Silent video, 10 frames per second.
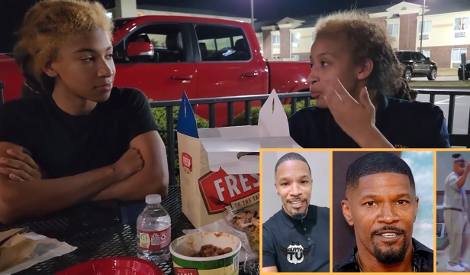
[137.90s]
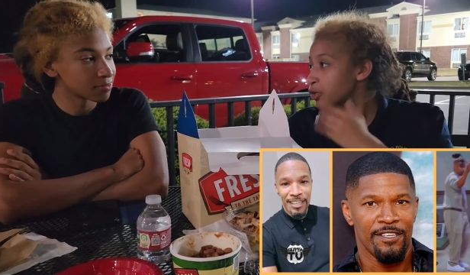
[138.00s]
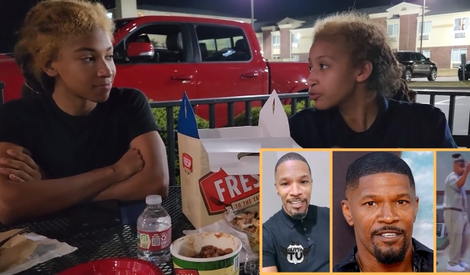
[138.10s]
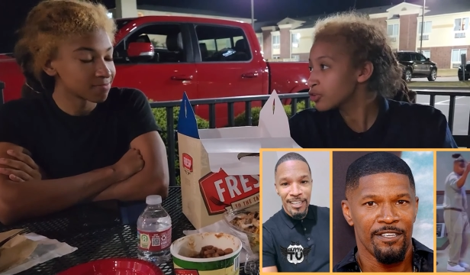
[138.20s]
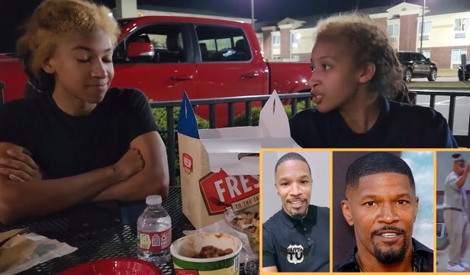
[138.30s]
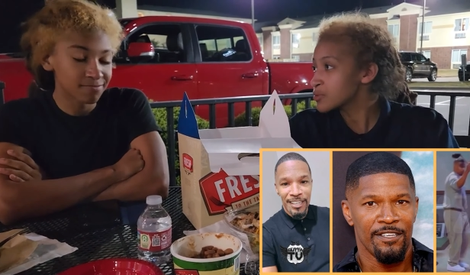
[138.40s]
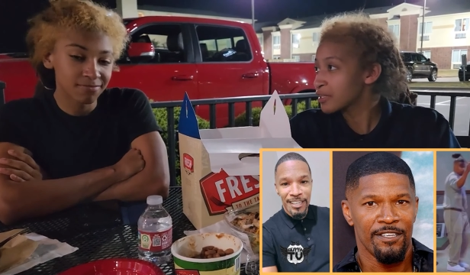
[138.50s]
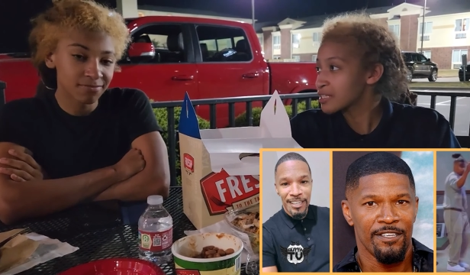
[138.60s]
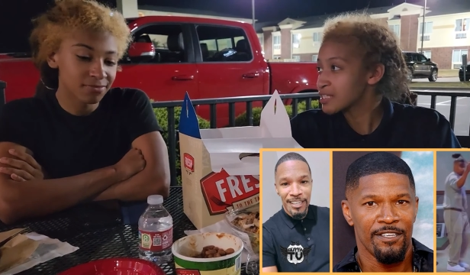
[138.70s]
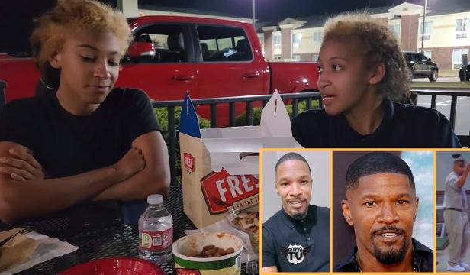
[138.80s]
Speaker 1: What are your thoughts
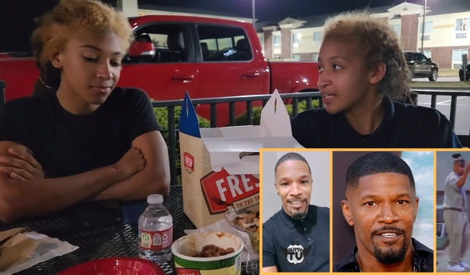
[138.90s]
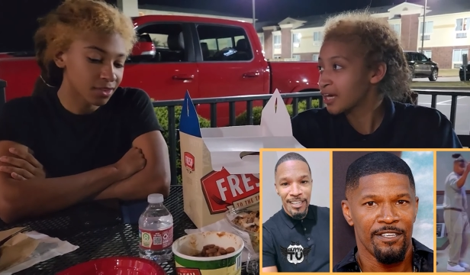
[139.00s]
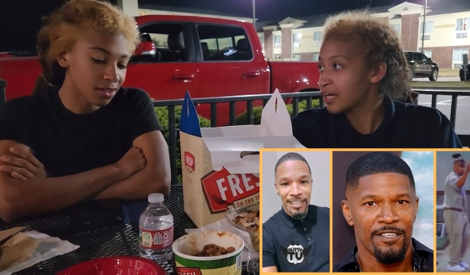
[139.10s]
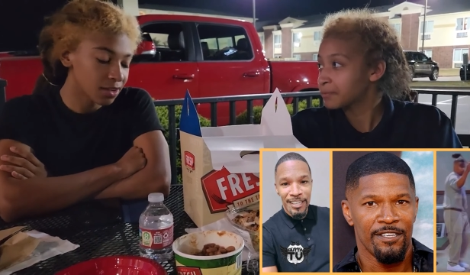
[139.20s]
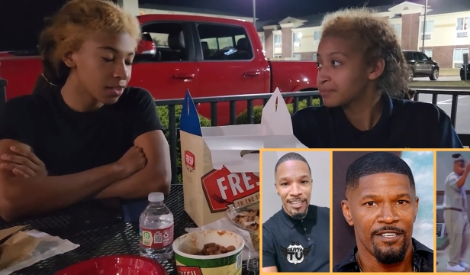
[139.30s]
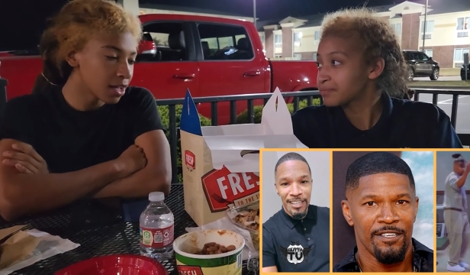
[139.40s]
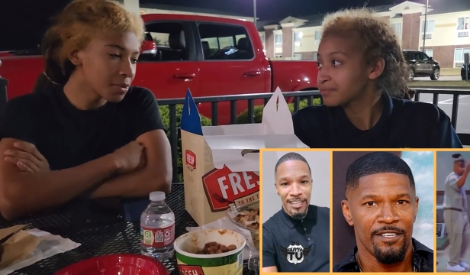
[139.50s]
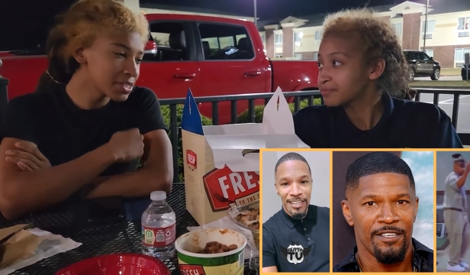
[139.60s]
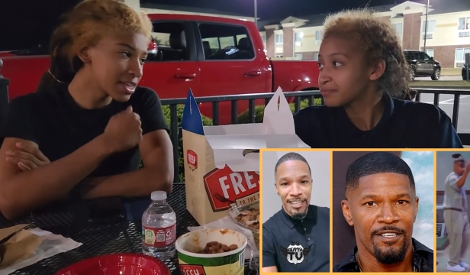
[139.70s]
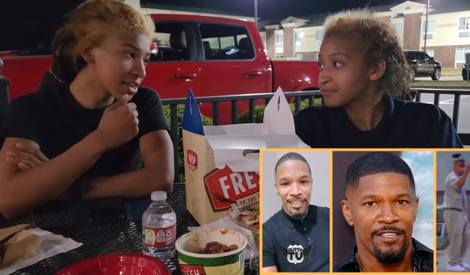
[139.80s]
about this, IK?
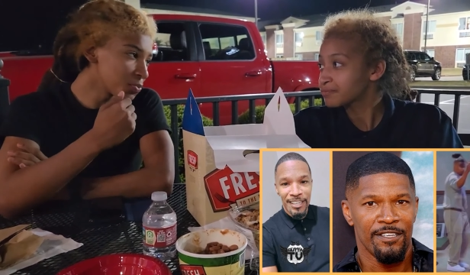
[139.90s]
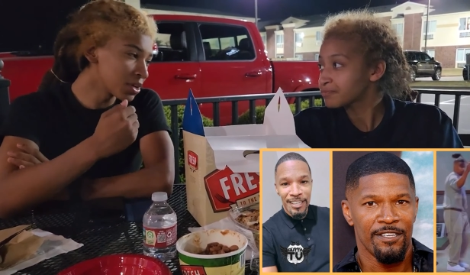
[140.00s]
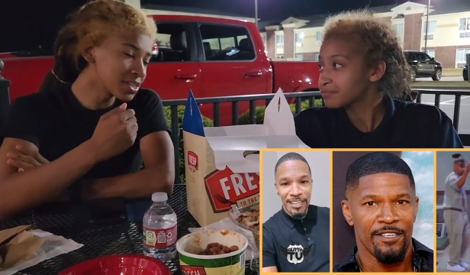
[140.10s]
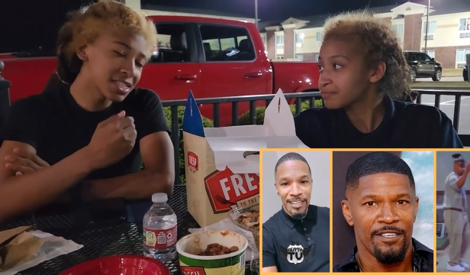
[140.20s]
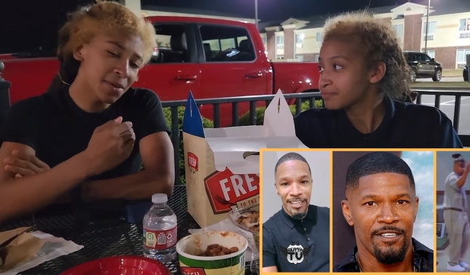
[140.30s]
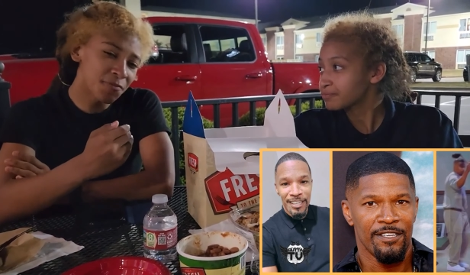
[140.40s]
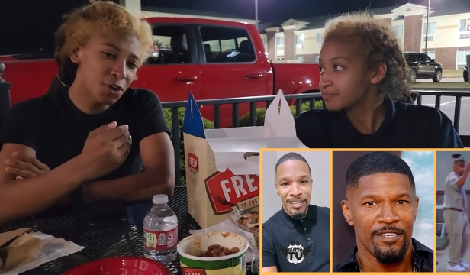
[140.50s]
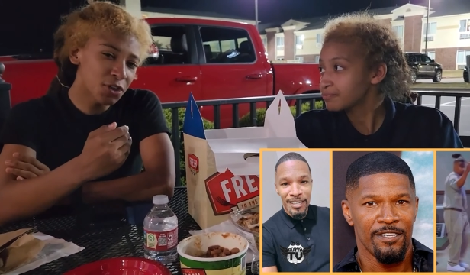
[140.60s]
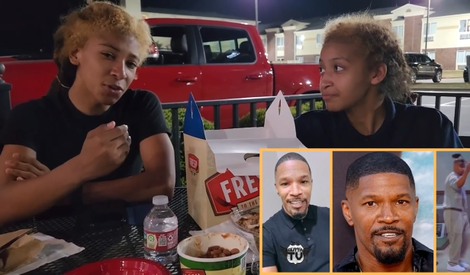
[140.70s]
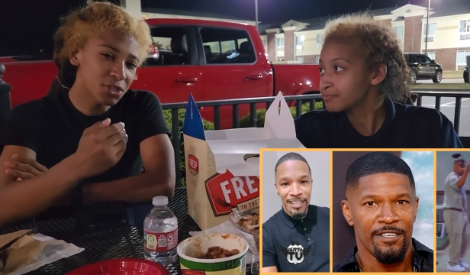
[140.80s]
I'm going to take
Speaker 2: it one step
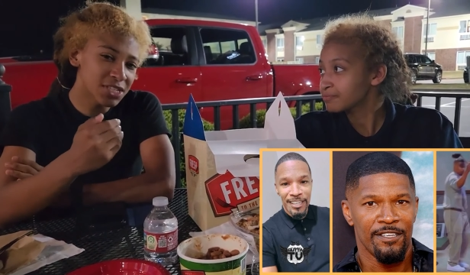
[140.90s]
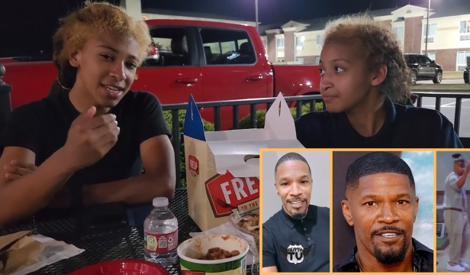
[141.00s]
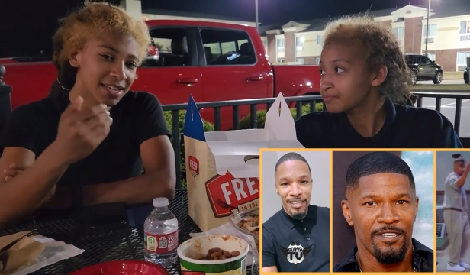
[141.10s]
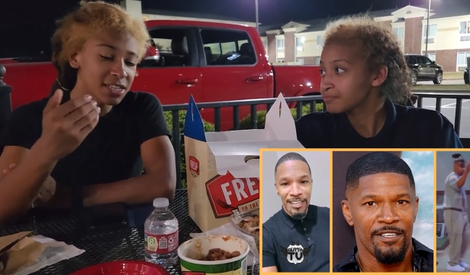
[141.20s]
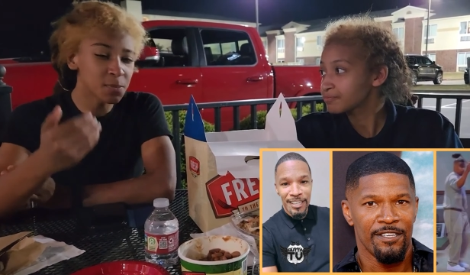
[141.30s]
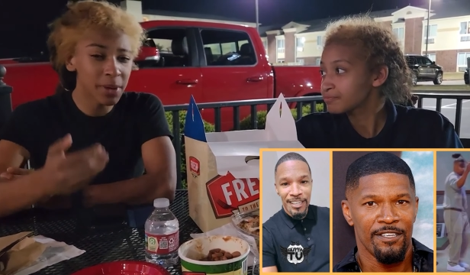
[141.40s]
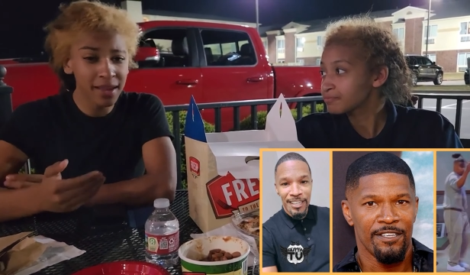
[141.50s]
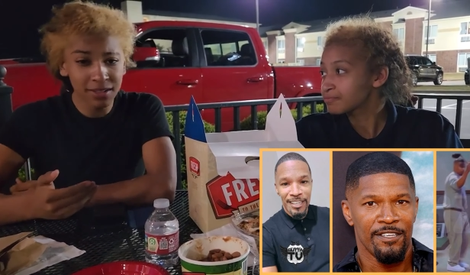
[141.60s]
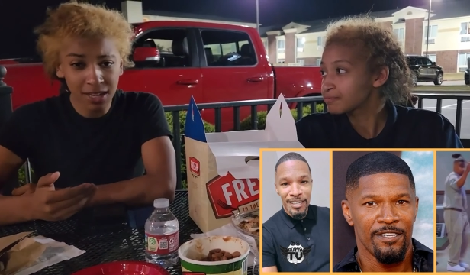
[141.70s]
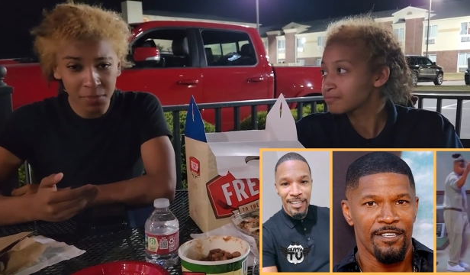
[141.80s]
further with saying he's
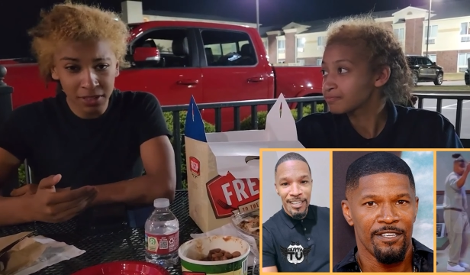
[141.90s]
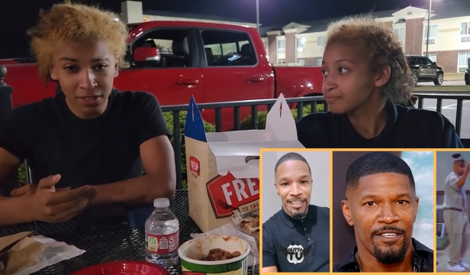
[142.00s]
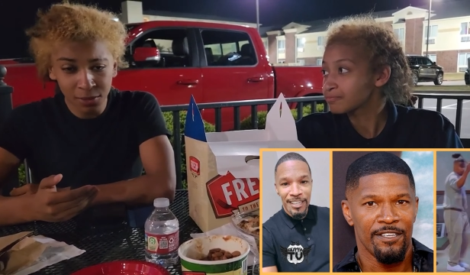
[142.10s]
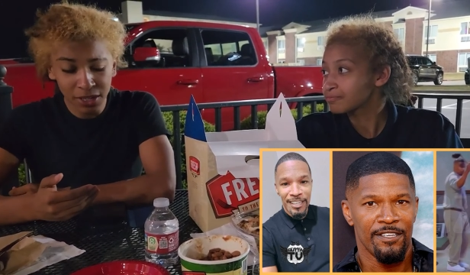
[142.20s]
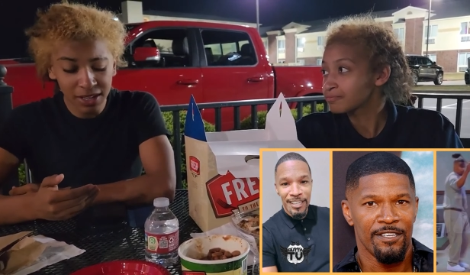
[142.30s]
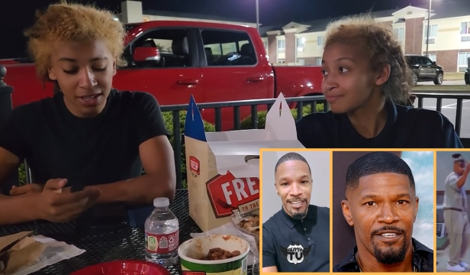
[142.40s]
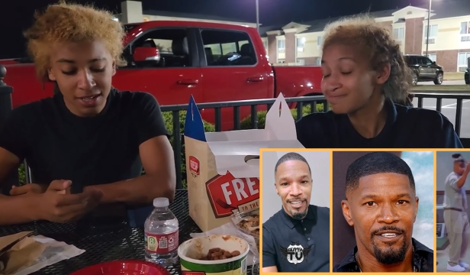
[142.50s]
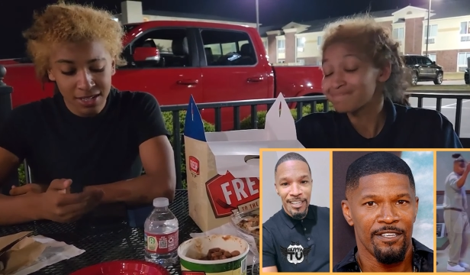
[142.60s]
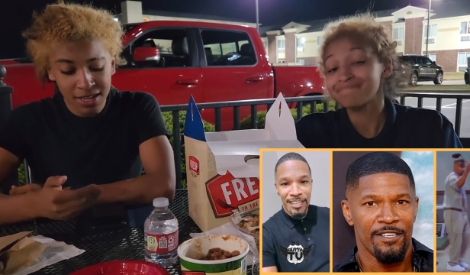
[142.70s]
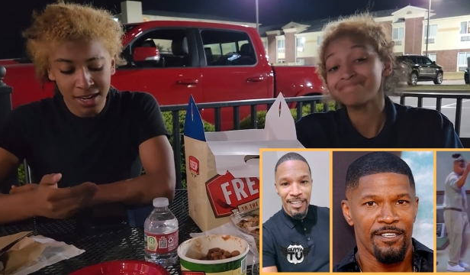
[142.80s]
paled up a little bit,
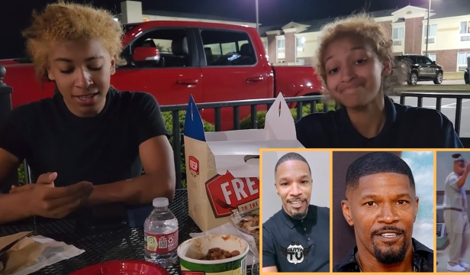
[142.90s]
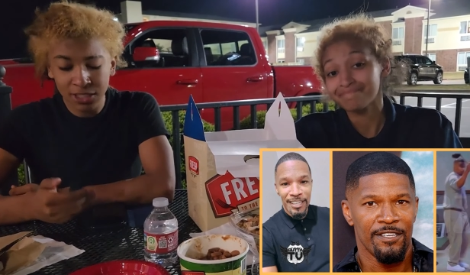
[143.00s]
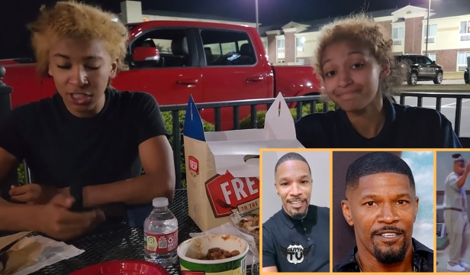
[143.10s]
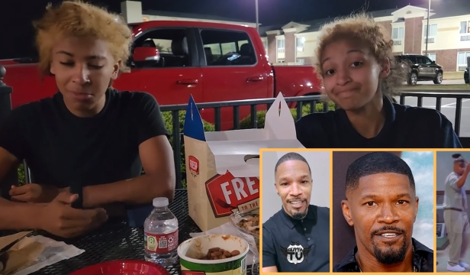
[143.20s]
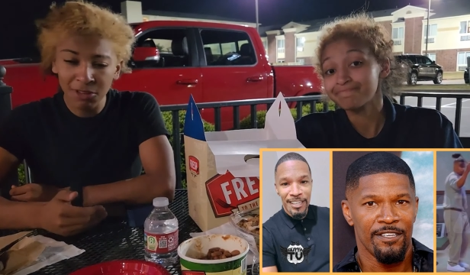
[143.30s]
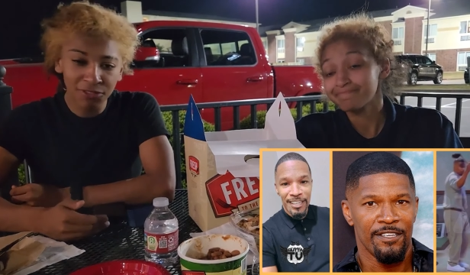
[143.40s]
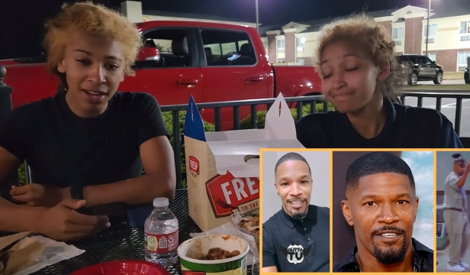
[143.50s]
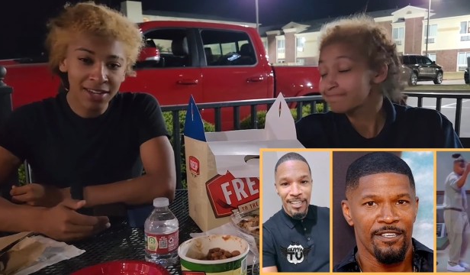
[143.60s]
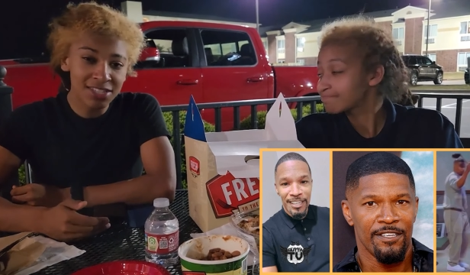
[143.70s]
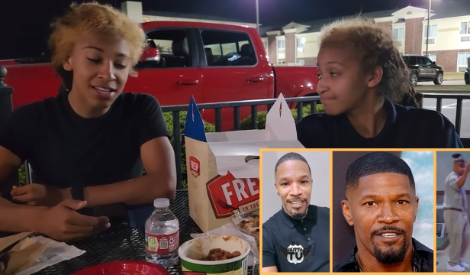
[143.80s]
saying that Jamie
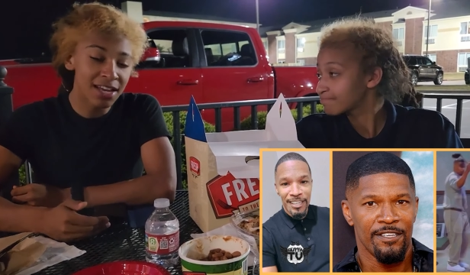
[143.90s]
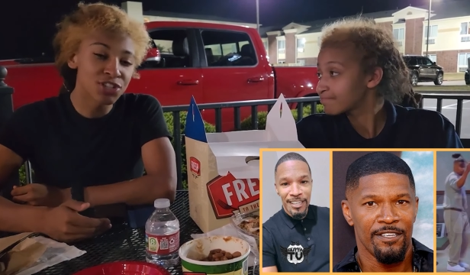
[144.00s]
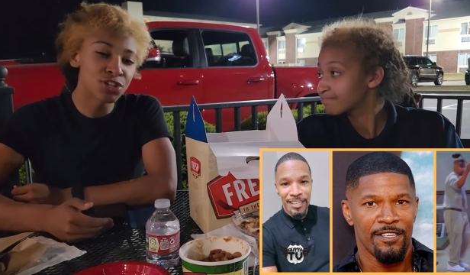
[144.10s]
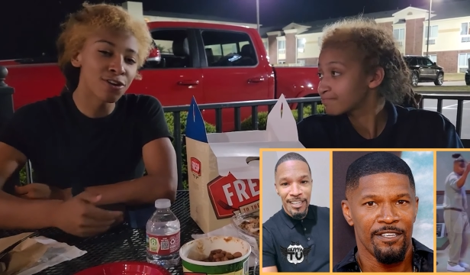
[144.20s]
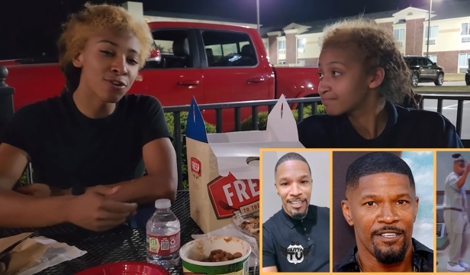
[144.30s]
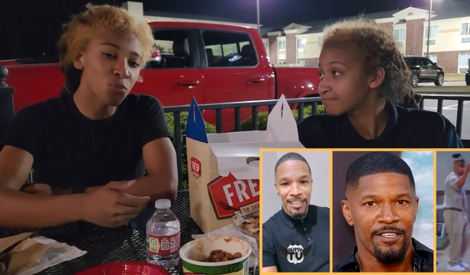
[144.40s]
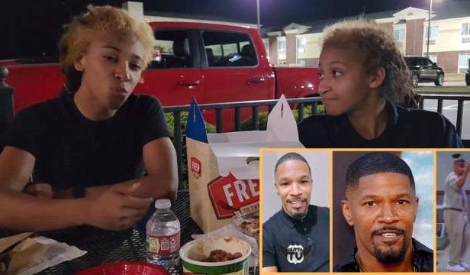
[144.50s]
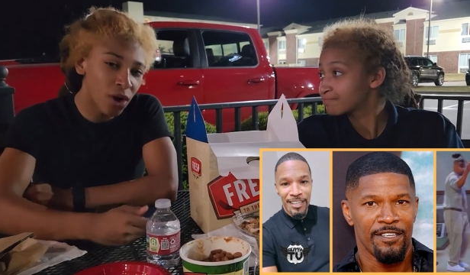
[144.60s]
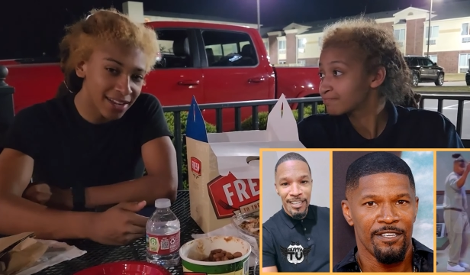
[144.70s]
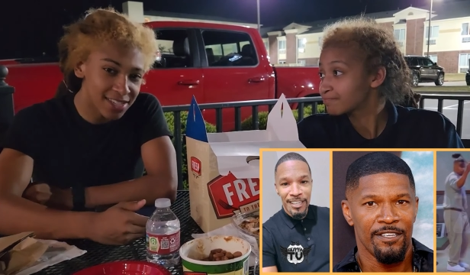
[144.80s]
Foxx has turned
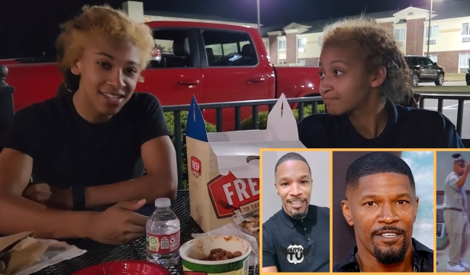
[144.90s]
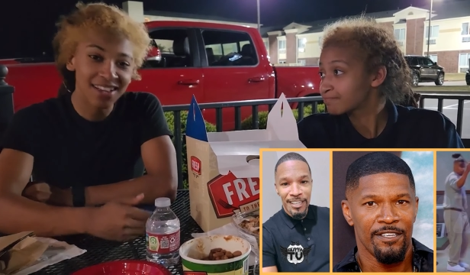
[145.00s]
white.